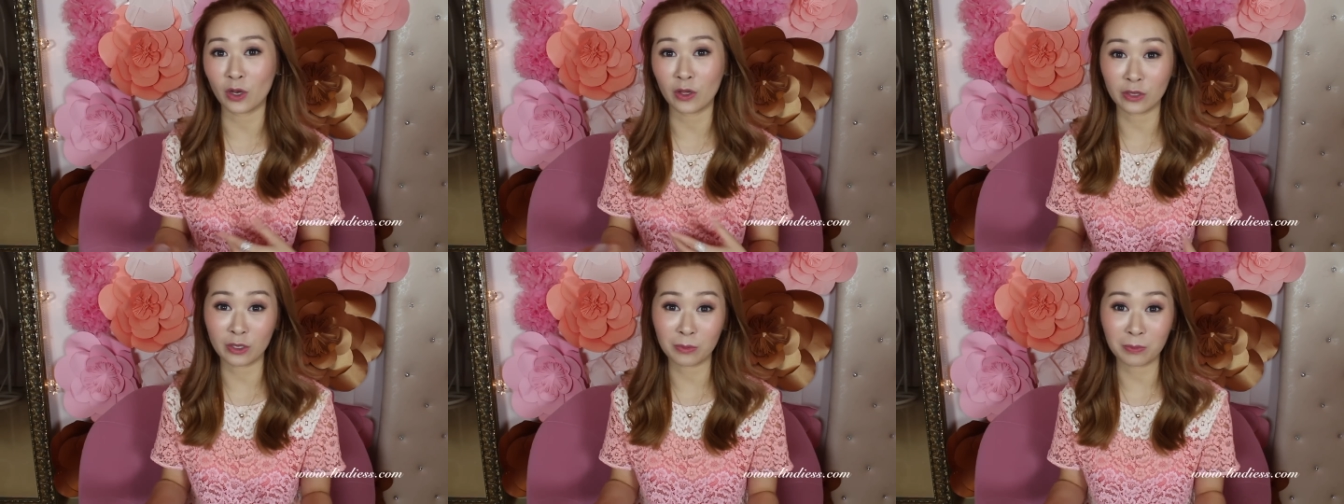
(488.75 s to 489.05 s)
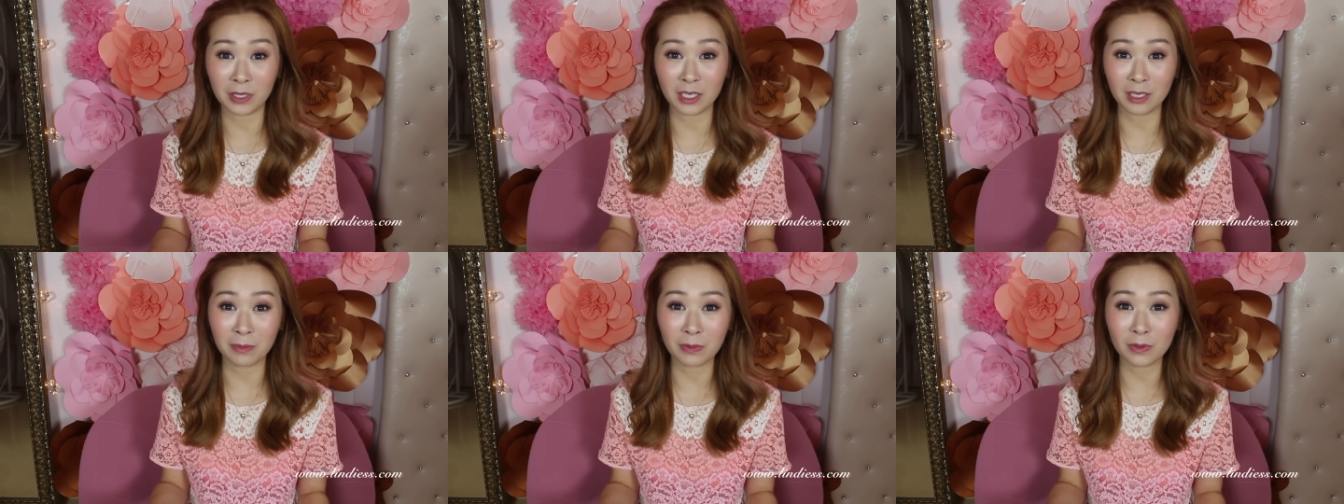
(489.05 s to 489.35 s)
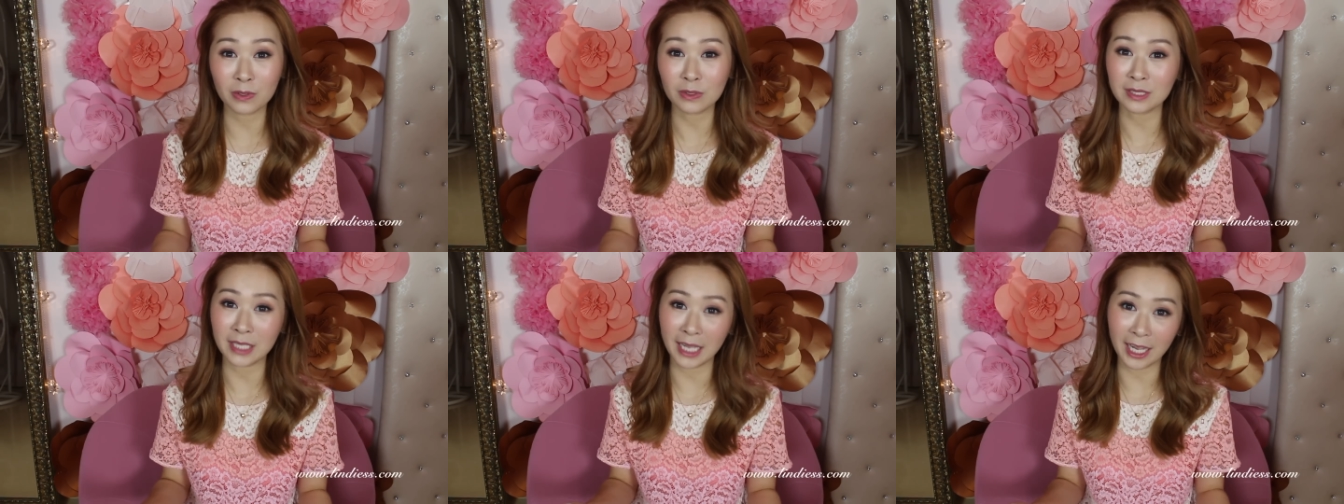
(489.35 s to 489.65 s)
other
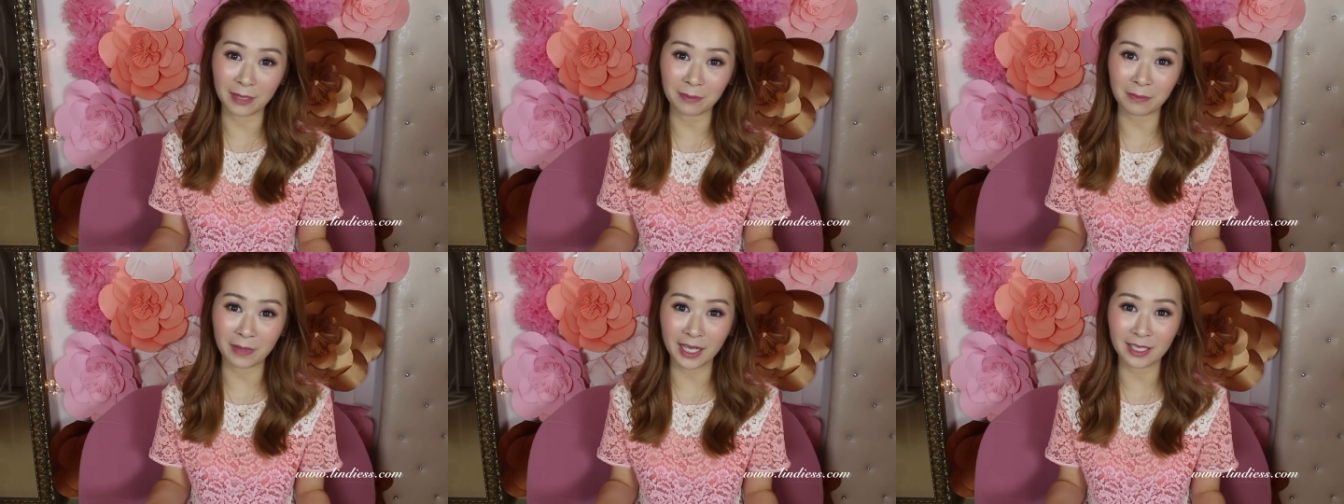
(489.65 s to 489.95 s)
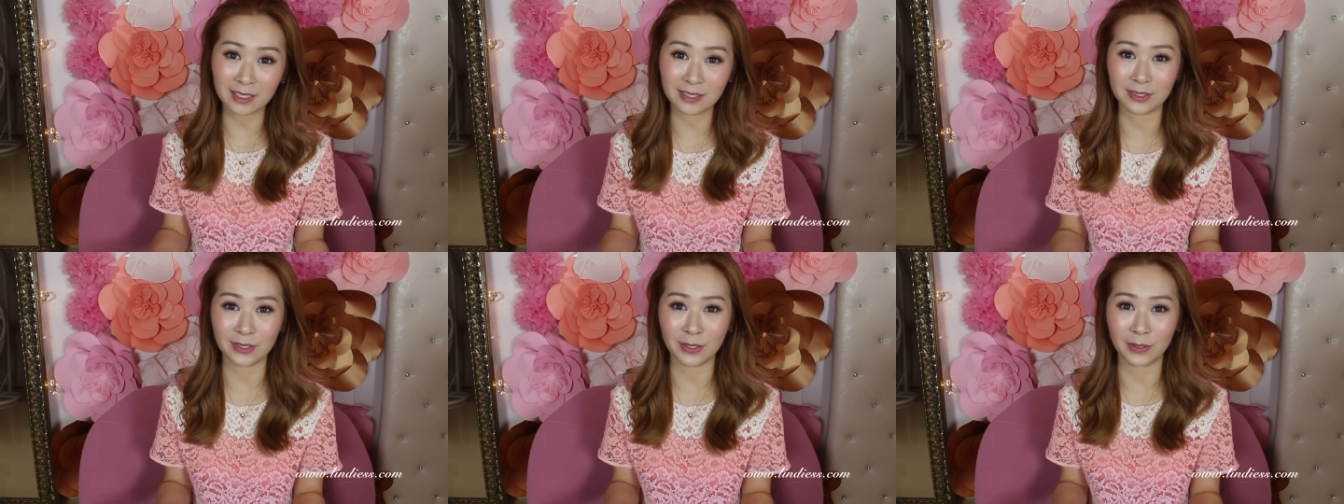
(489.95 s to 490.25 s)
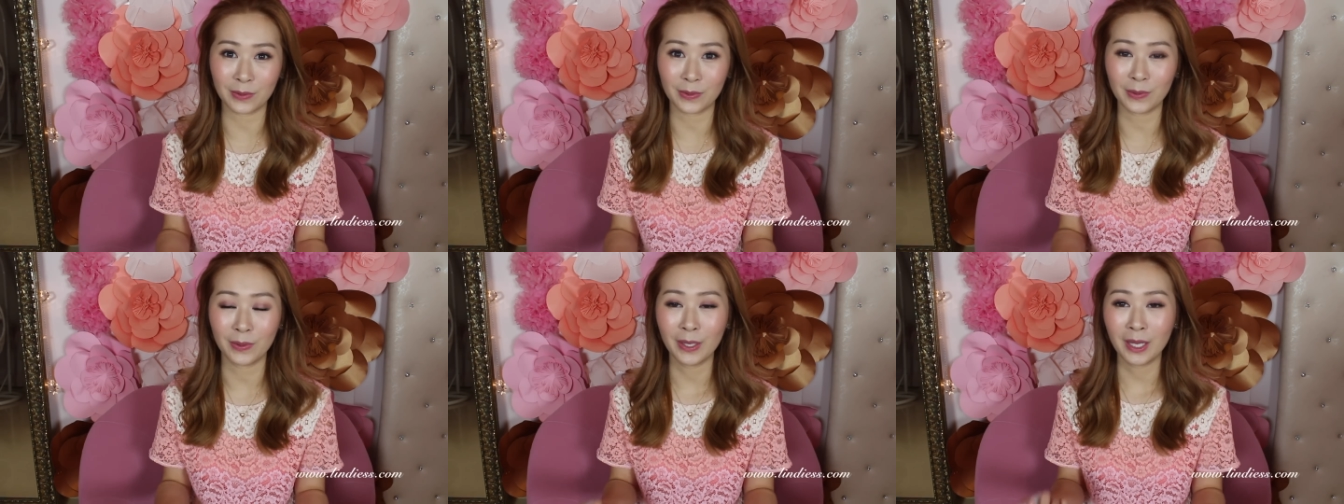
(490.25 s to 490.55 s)
people's handbags
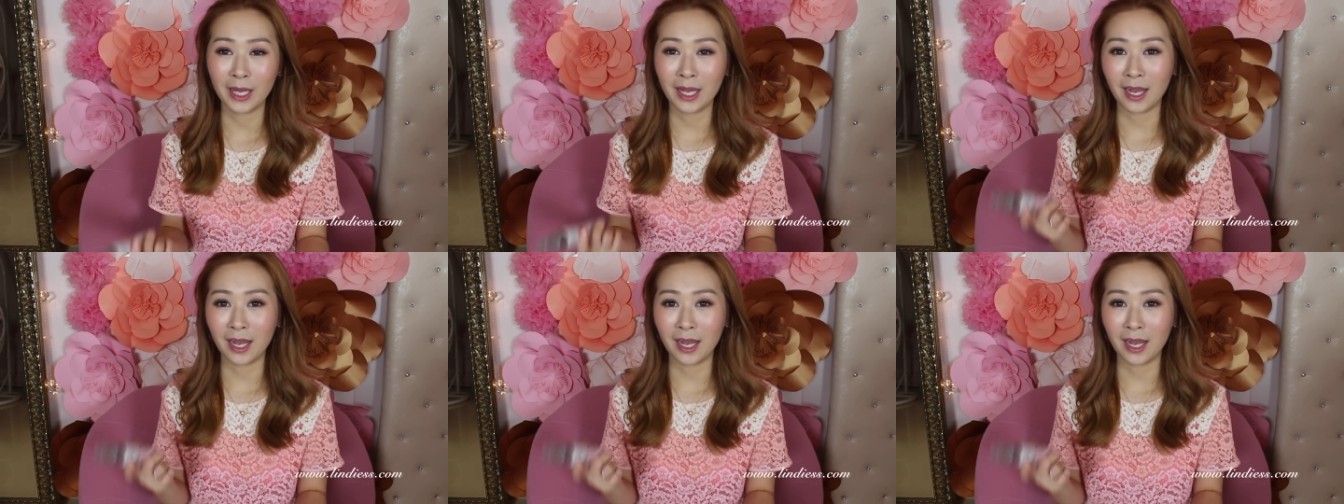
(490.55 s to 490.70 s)
so